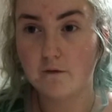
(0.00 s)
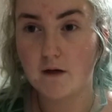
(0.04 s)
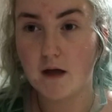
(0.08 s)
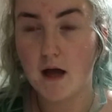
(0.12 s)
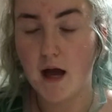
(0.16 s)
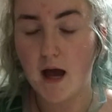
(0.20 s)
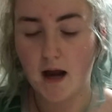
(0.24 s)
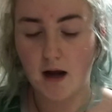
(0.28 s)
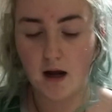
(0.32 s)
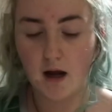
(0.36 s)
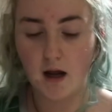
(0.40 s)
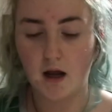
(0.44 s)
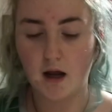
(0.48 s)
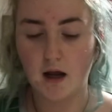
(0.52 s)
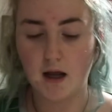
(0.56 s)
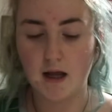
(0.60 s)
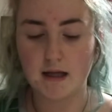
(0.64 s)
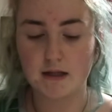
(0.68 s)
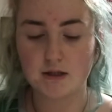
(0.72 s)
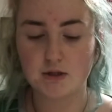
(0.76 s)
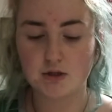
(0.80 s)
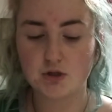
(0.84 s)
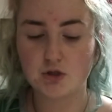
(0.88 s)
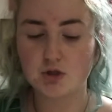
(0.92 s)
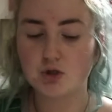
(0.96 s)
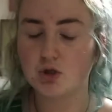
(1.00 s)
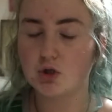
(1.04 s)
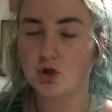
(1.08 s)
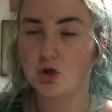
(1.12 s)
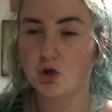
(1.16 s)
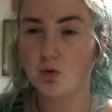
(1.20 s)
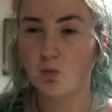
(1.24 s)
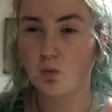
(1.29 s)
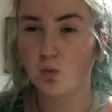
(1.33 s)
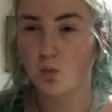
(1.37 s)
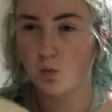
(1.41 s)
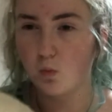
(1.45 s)
and um, it's just
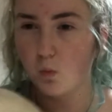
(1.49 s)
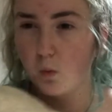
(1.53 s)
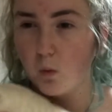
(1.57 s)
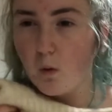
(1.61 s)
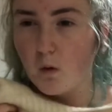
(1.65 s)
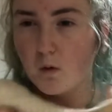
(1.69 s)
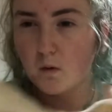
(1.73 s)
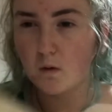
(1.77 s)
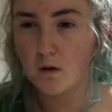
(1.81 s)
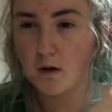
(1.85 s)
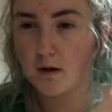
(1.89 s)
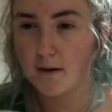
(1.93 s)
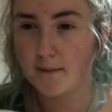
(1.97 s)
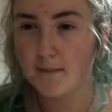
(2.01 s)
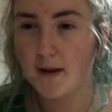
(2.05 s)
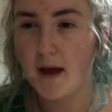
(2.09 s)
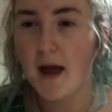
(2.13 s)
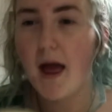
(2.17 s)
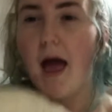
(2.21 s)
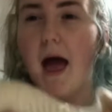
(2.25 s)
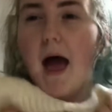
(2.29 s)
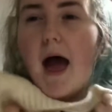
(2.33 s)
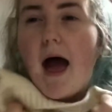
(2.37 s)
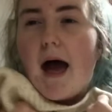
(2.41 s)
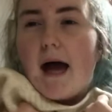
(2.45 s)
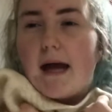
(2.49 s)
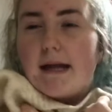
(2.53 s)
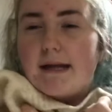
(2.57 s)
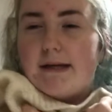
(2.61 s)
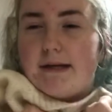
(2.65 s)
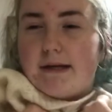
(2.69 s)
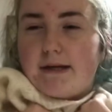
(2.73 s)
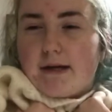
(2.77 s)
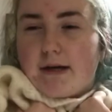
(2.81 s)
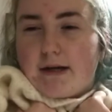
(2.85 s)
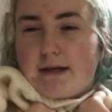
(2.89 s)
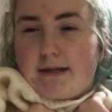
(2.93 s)
warm
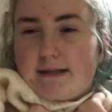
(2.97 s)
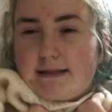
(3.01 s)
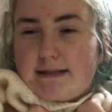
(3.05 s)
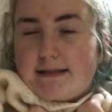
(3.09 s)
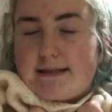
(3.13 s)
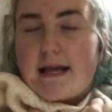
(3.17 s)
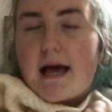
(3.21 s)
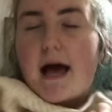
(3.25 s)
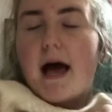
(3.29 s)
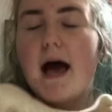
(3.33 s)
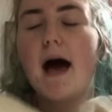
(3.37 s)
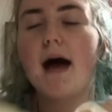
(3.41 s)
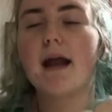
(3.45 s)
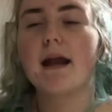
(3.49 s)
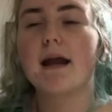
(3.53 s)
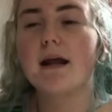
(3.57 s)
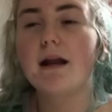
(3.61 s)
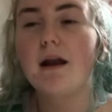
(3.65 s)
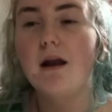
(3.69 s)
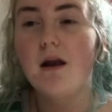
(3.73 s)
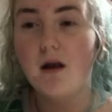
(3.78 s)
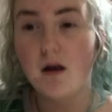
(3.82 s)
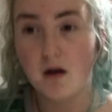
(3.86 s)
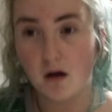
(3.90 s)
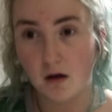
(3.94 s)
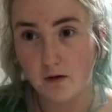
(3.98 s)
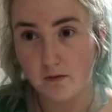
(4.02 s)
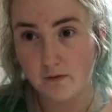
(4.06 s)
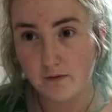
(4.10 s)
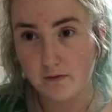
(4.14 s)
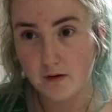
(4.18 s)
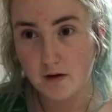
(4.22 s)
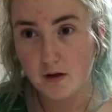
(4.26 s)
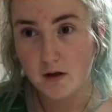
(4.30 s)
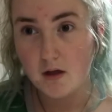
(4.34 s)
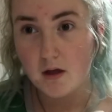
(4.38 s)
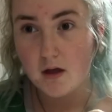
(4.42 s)
and nice and I love
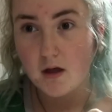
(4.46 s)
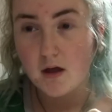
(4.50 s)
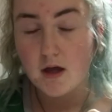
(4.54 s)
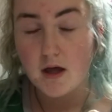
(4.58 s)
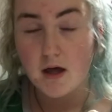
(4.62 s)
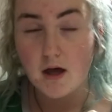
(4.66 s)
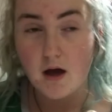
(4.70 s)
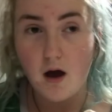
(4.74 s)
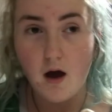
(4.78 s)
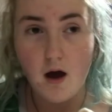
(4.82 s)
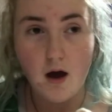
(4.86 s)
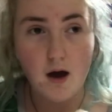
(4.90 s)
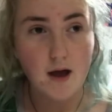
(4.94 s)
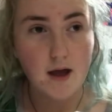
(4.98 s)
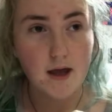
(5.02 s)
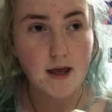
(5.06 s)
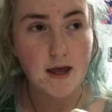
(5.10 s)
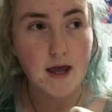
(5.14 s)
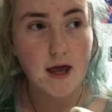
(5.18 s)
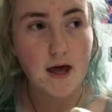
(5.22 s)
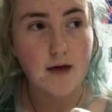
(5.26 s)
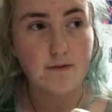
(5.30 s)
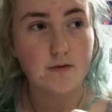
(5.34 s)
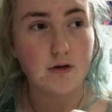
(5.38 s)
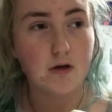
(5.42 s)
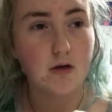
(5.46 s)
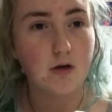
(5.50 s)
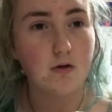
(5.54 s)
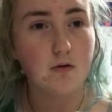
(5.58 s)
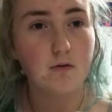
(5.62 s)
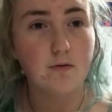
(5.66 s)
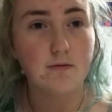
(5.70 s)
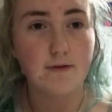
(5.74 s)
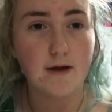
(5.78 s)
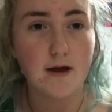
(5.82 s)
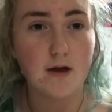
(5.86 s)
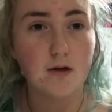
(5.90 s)
I have a
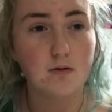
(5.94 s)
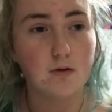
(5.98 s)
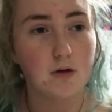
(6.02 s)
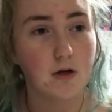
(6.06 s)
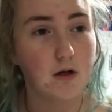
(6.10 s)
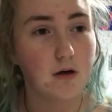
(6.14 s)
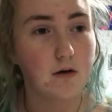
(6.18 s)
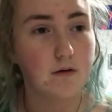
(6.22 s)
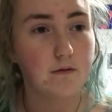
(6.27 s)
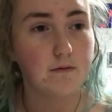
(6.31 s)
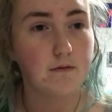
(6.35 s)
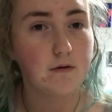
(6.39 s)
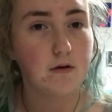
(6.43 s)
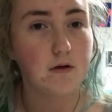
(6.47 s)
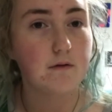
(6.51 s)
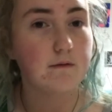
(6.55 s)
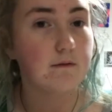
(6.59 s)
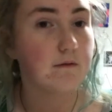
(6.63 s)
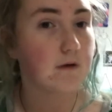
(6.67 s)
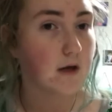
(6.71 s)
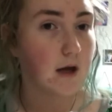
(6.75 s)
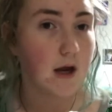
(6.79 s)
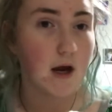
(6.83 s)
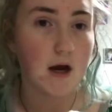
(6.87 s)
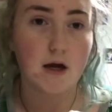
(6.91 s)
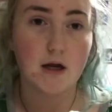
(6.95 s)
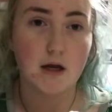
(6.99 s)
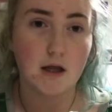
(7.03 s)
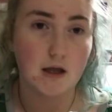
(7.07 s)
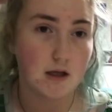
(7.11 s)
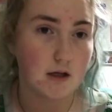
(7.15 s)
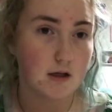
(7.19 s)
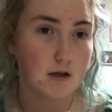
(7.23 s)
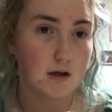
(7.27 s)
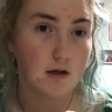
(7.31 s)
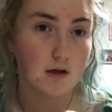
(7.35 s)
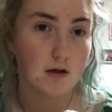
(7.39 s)
newfound love for
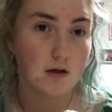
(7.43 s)
cardigans